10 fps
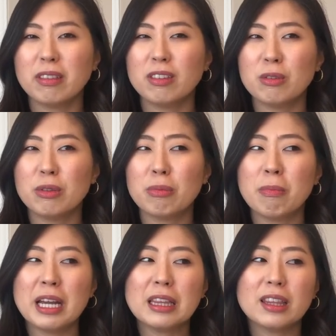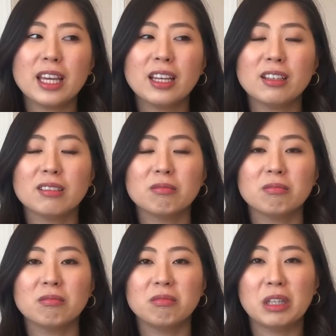you might think
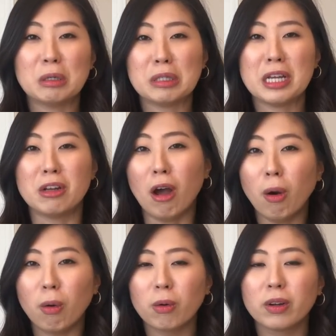they'll say no.